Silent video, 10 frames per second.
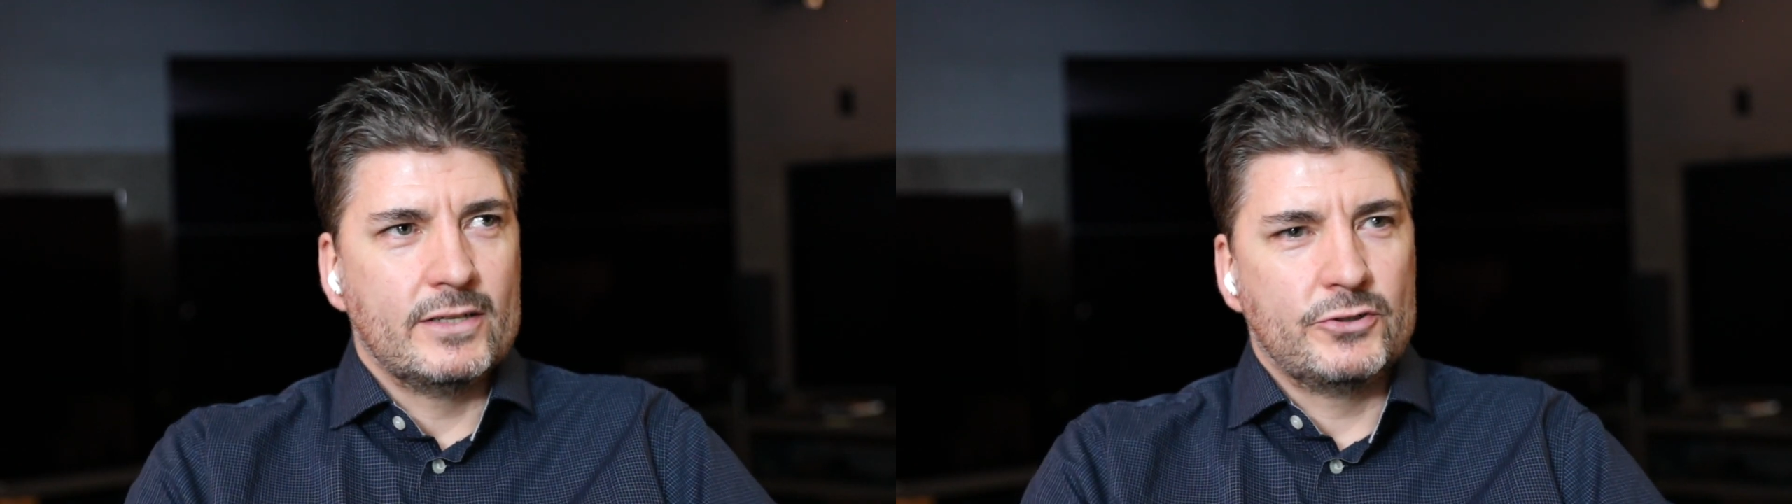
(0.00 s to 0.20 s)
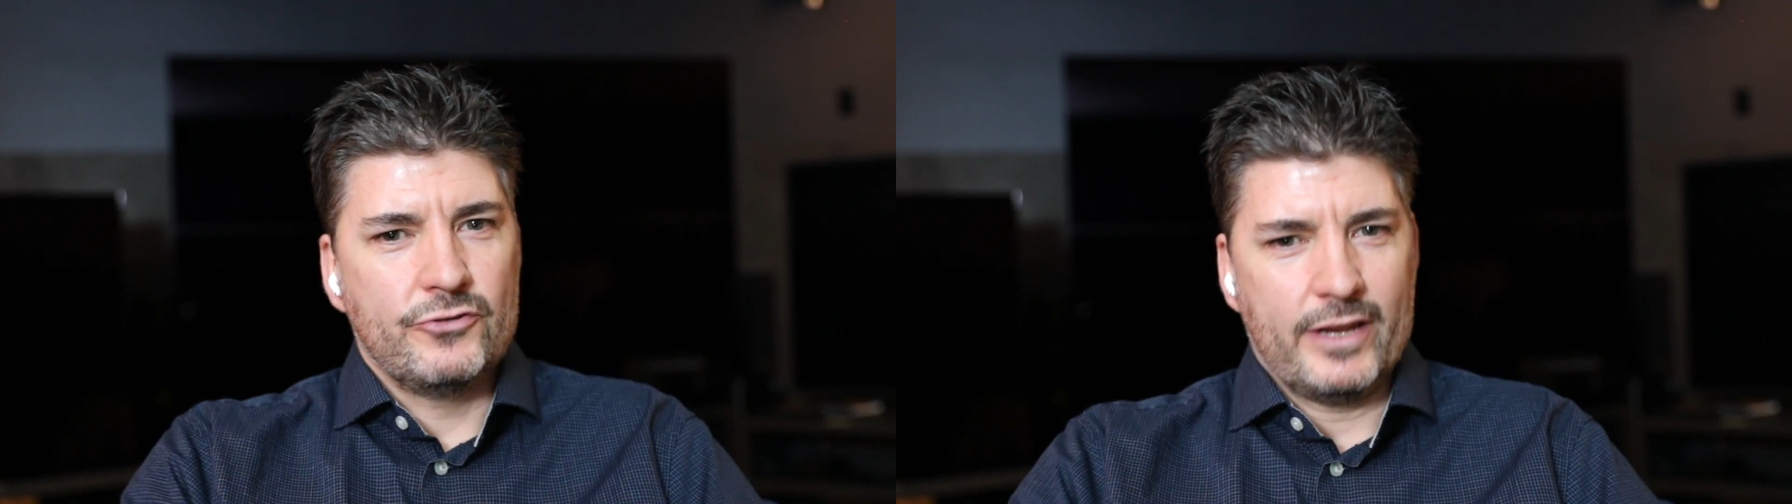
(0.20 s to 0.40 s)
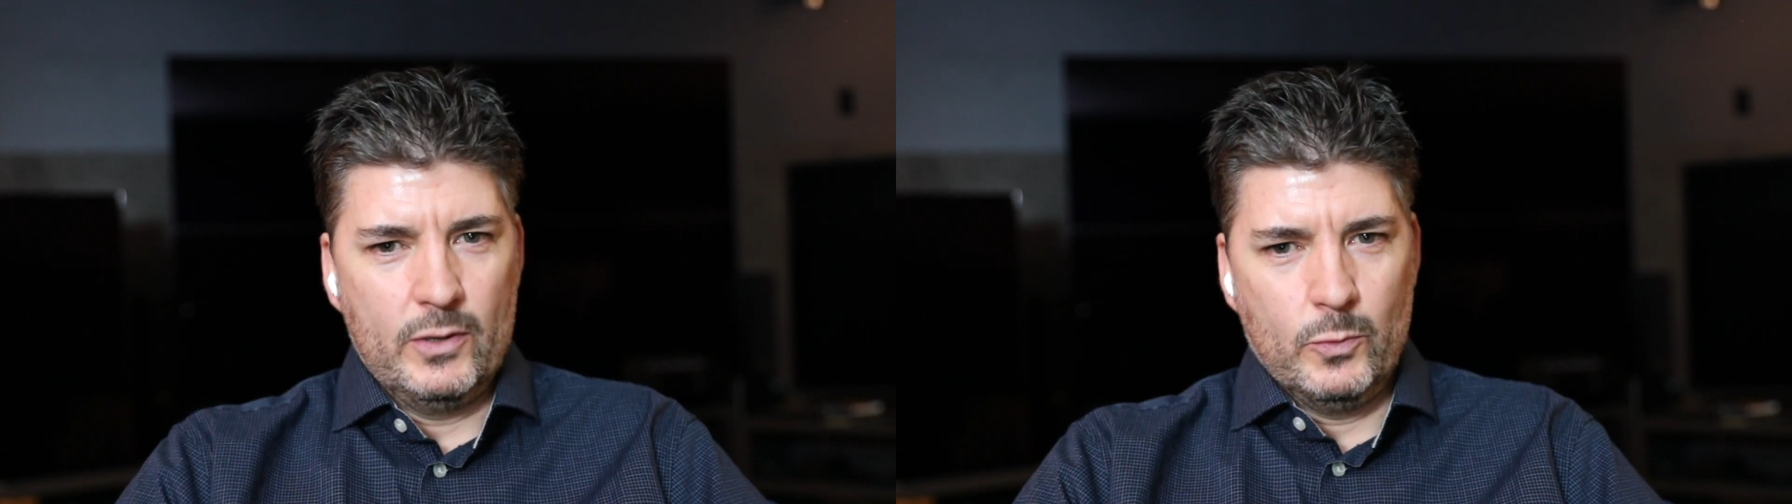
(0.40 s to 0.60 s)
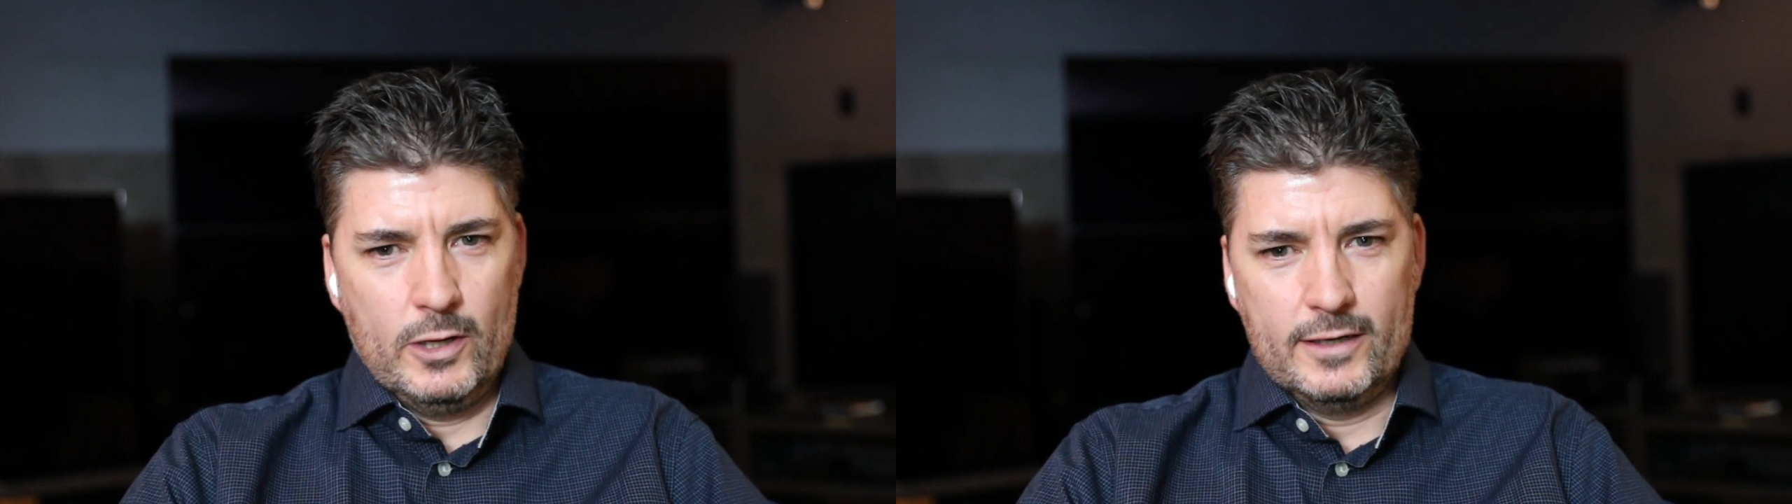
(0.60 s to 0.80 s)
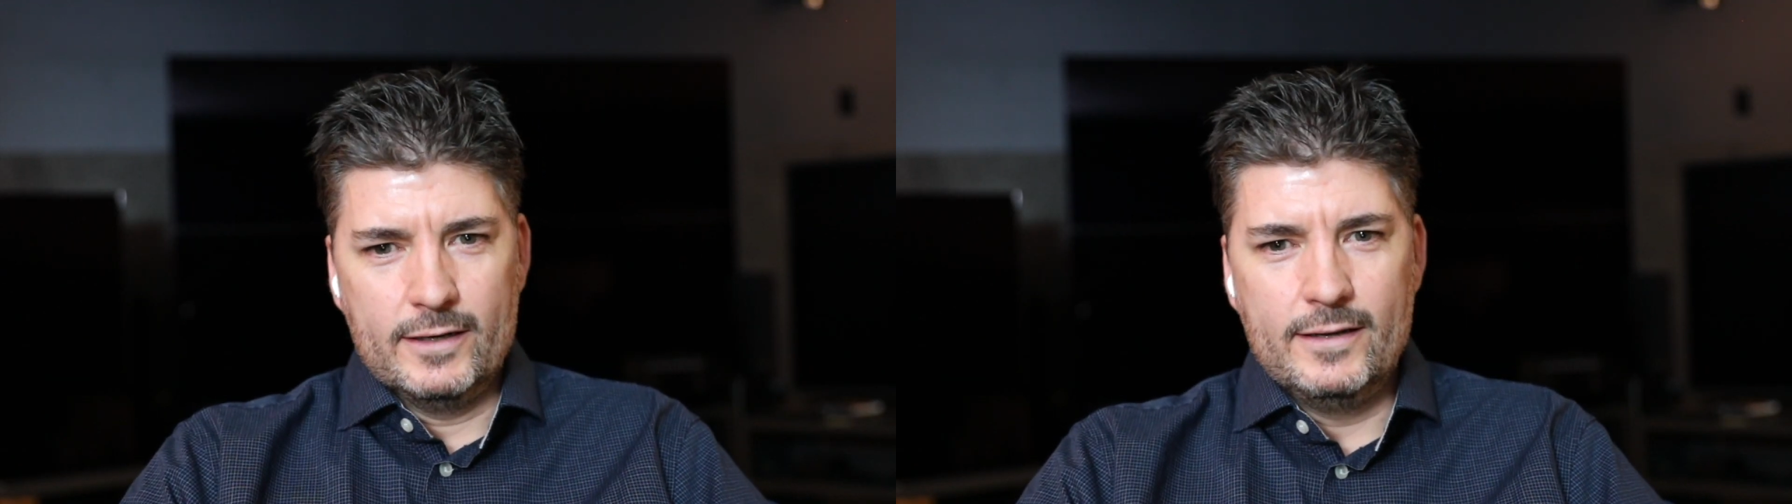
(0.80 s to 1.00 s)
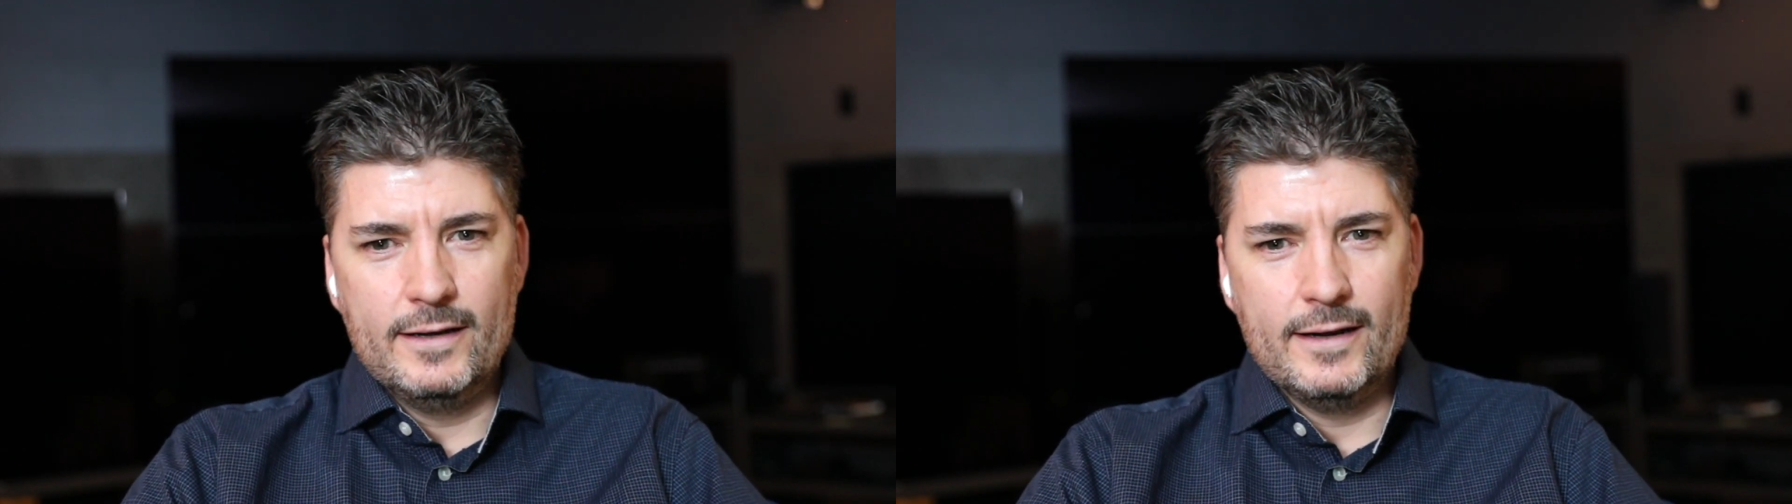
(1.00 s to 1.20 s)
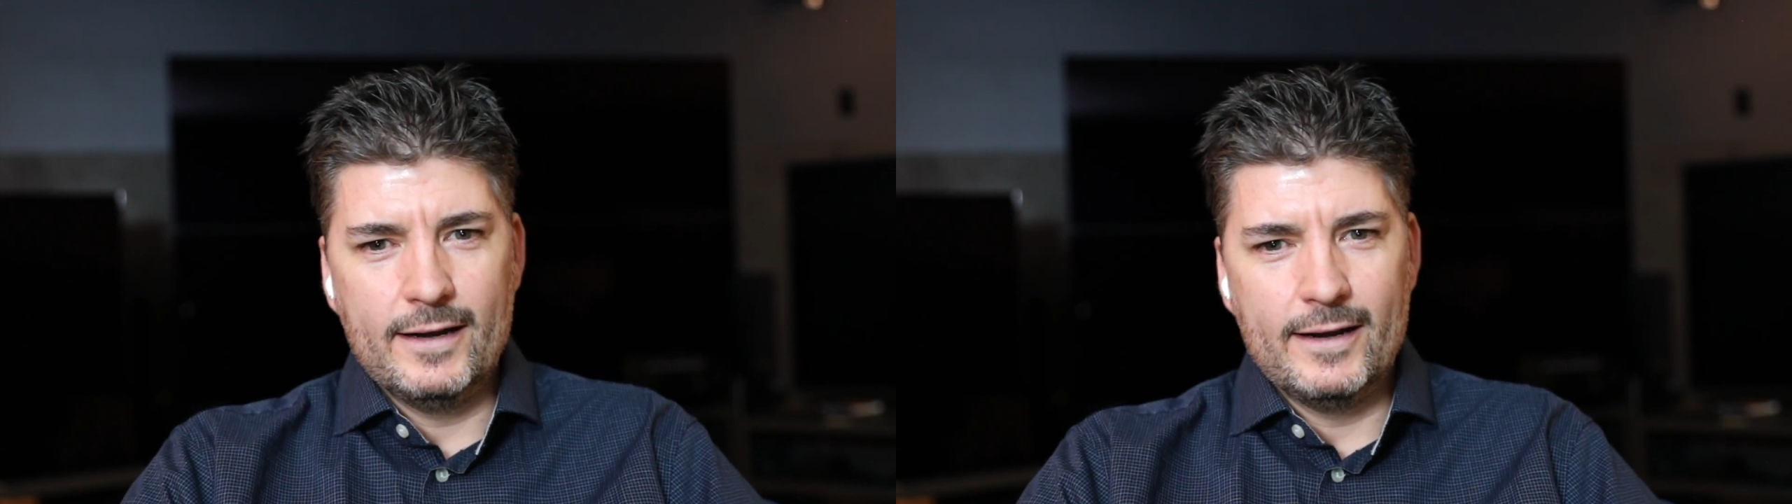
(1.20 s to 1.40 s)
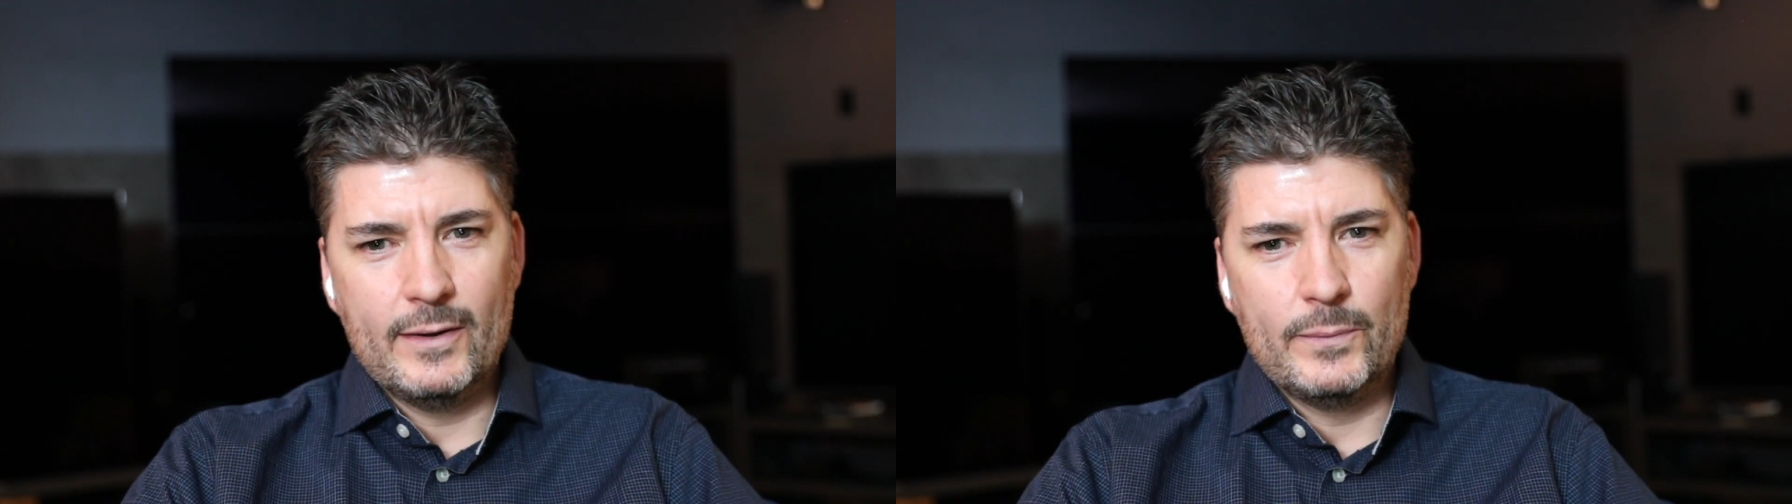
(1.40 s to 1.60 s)
is a tricky
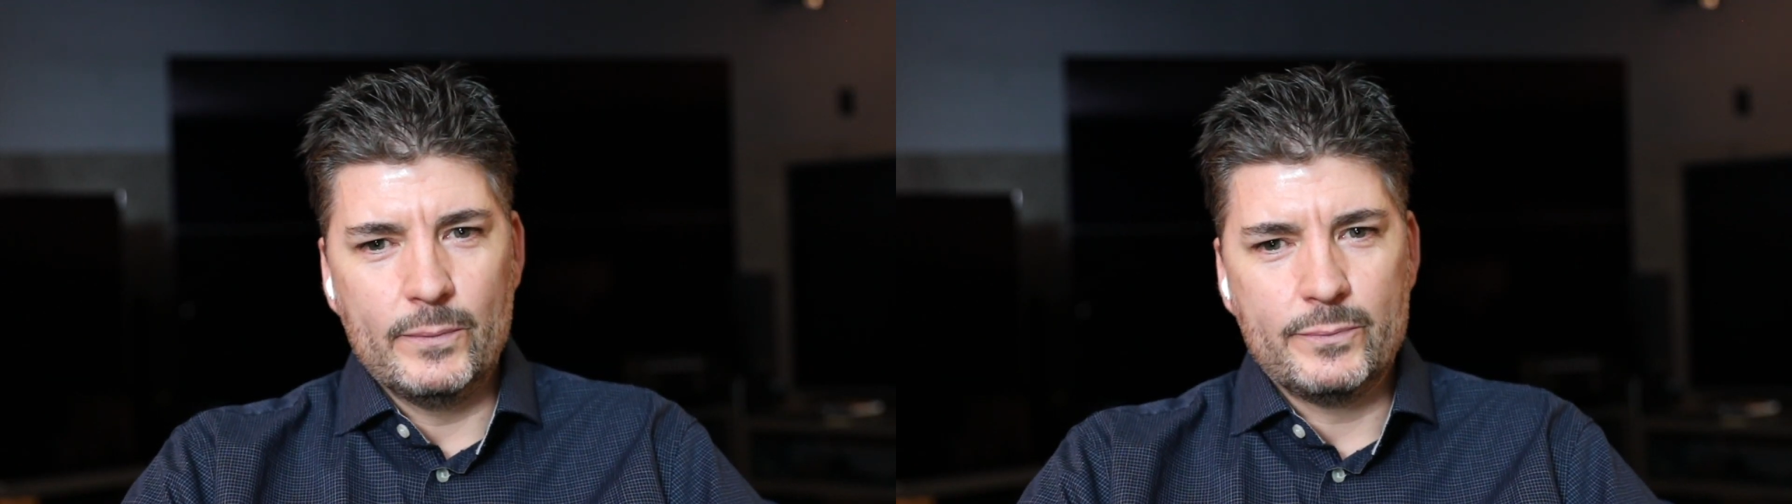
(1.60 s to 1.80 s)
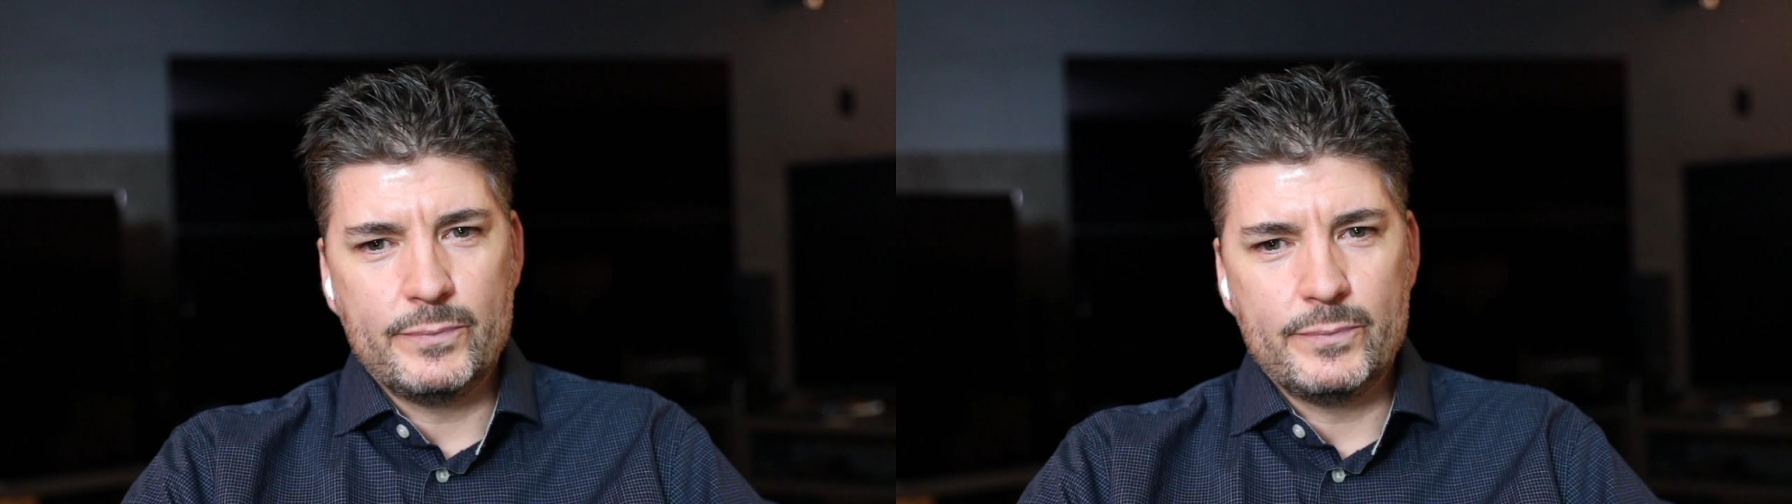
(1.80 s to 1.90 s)
one